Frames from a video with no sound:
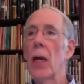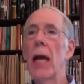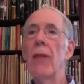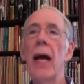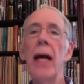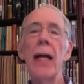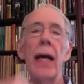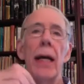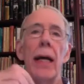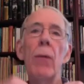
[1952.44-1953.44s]
And that,
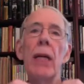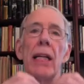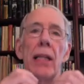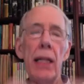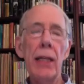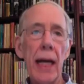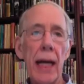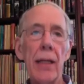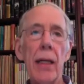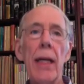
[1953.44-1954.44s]
when he did
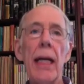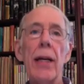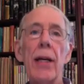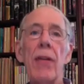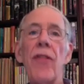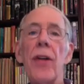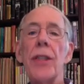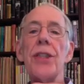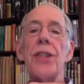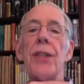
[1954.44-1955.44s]
that, he could feel a
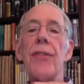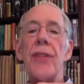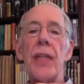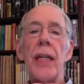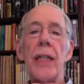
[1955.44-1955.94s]
shift in his